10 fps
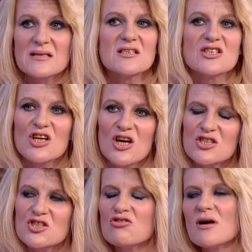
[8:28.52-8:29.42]
to
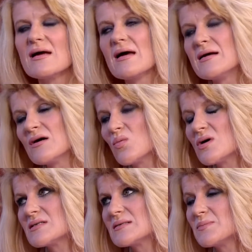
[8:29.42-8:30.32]
surgery, and it
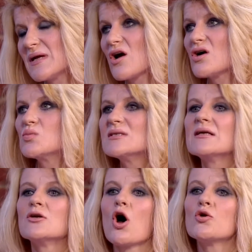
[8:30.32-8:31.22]
was because we did
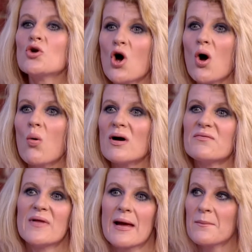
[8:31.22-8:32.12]
not know if
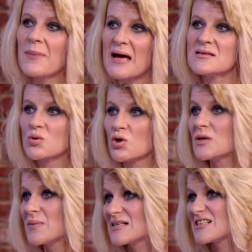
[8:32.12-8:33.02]
the implants were going
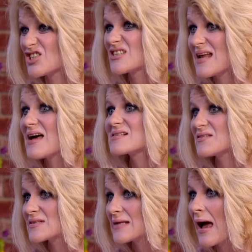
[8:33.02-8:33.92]
to be a success at
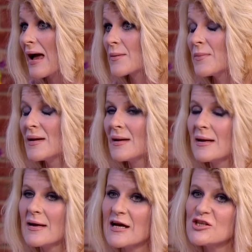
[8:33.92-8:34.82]
the time. Yeah.
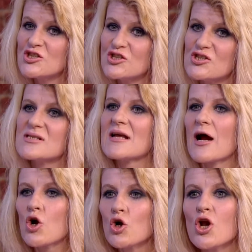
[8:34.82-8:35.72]
And she just
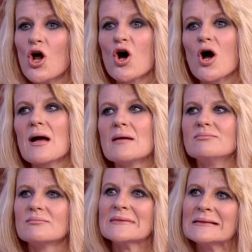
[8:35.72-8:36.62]
said, good luck, and
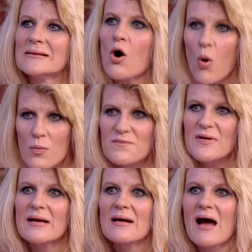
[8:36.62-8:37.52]

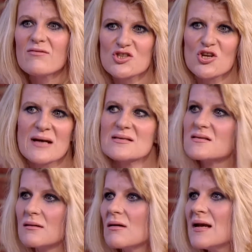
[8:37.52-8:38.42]
hopefully have a chance
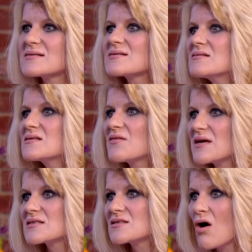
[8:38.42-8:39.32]
to listen to
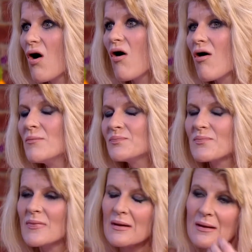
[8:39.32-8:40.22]
this song.
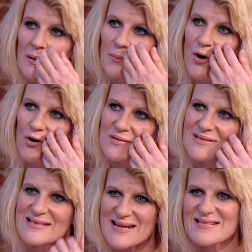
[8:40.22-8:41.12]
But
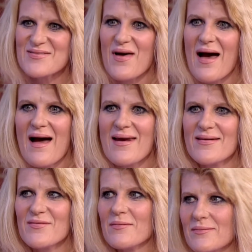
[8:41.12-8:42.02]
since then,
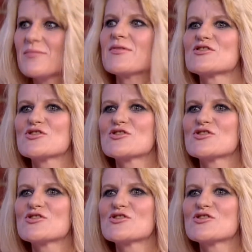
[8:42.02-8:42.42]
the